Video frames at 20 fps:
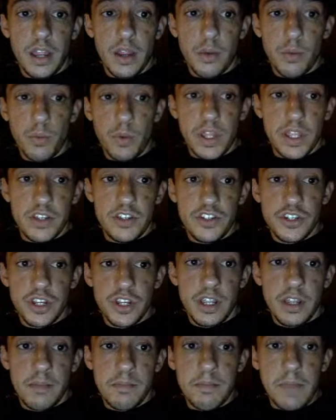which
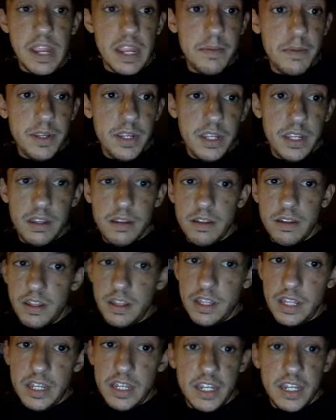maybe
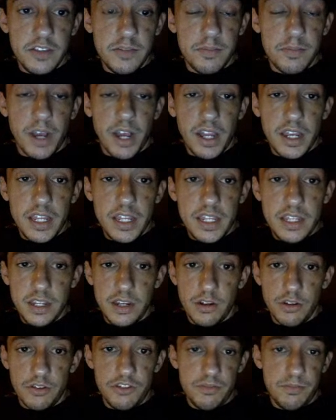in his body,
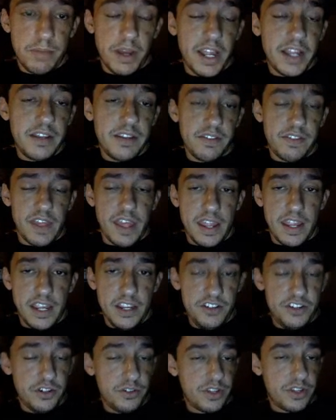it'll bind to the
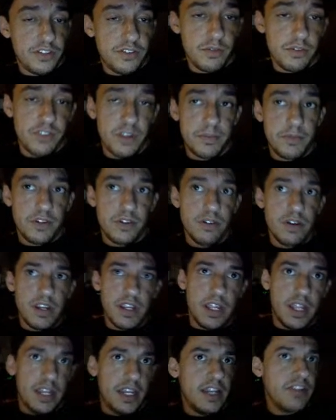angiotensin receptor,
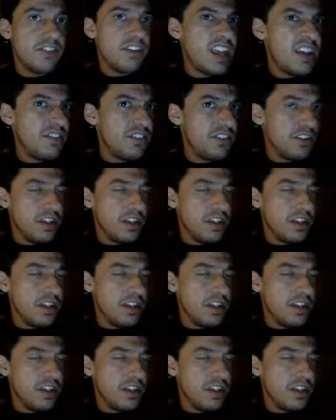and he doesn't have